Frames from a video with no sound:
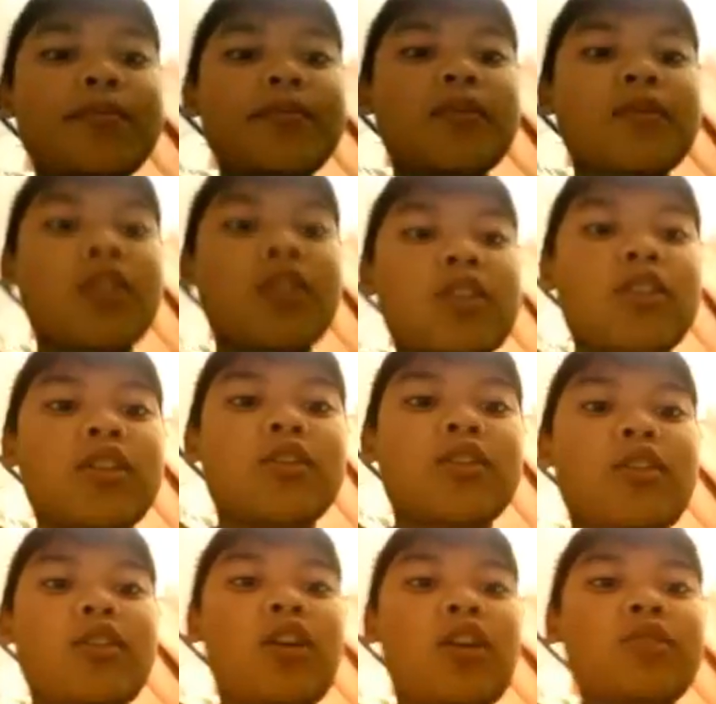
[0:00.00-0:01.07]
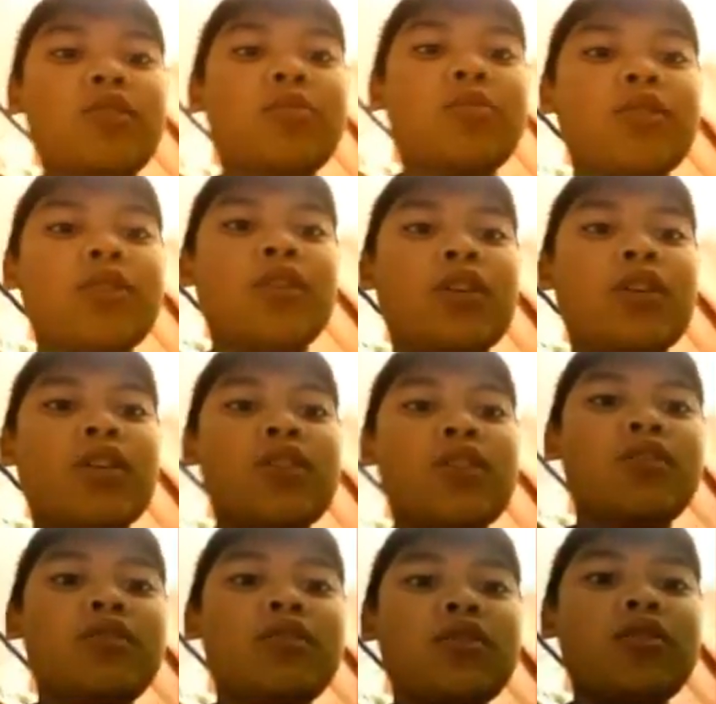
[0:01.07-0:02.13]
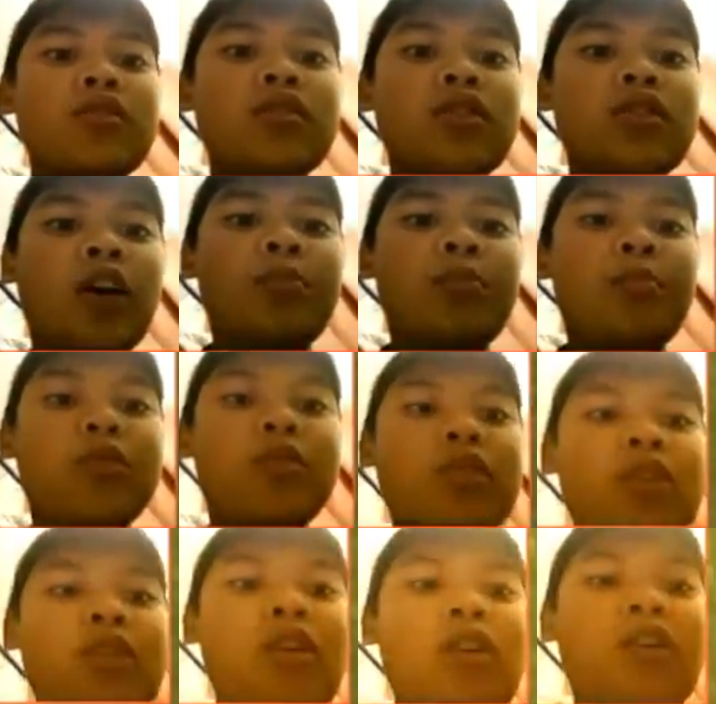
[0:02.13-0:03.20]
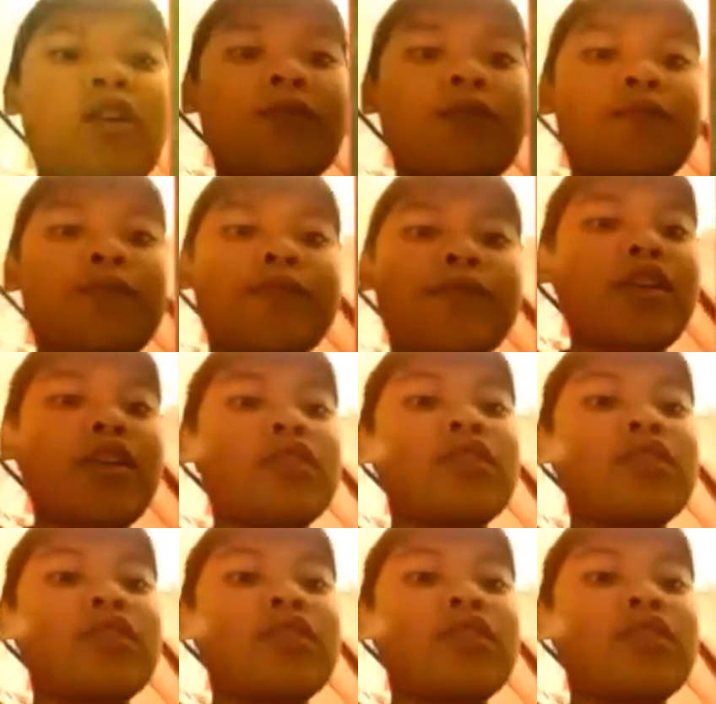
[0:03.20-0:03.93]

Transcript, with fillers: just get your armor and tap on it and there